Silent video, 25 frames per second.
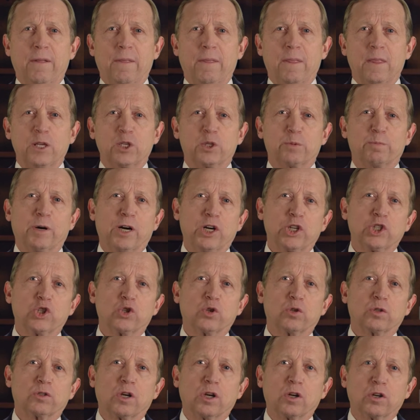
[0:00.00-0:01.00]
This
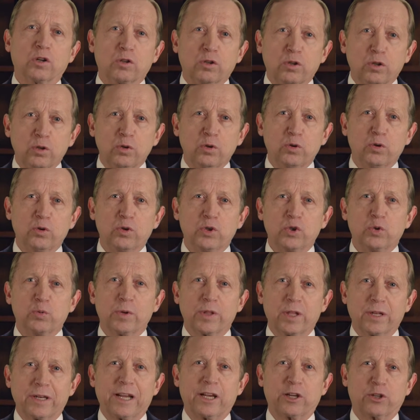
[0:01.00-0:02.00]
module concludes
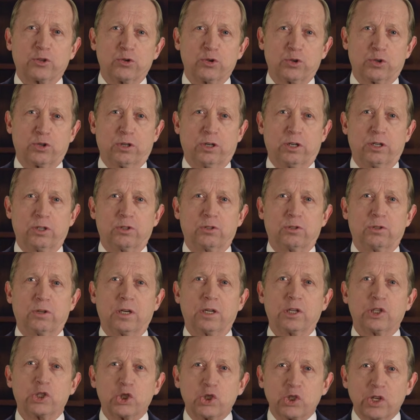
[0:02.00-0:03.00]
with an exercise,
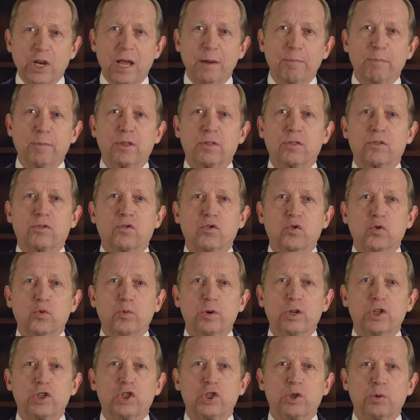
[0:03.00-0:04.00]
an assignment through
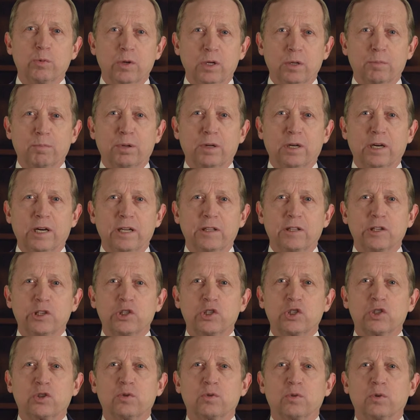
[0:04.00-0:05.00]
which you will apply
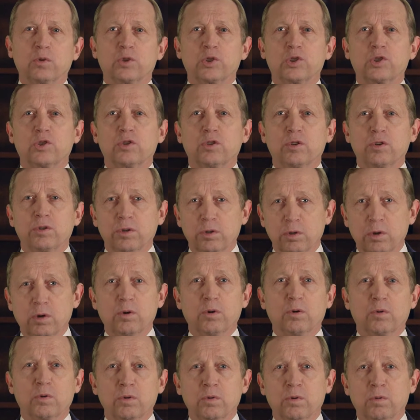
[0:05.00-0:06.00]
these tools to your
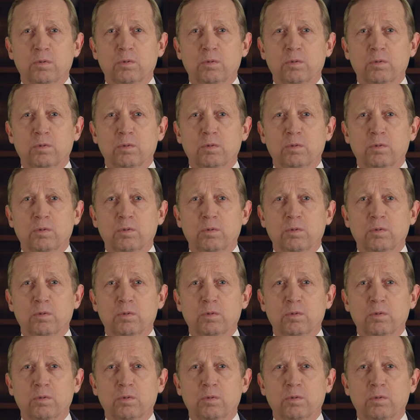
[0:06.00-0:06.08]
own